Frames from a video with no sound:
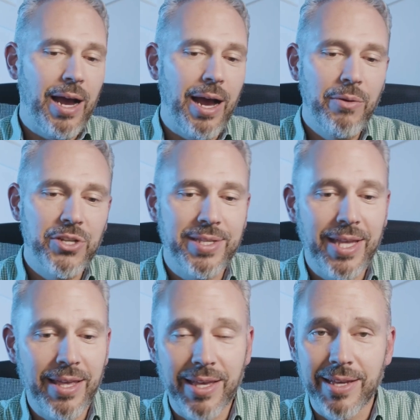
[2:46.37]
I would just
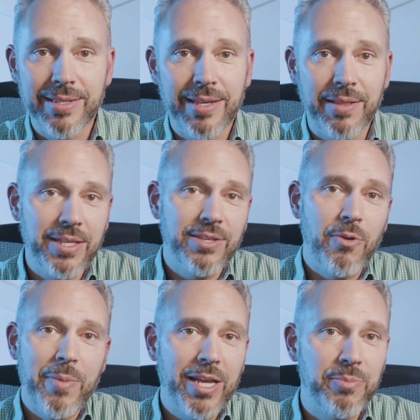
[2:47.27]
say this, and this is
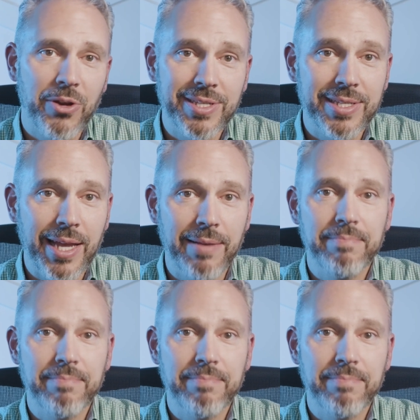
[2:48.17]
from my experience because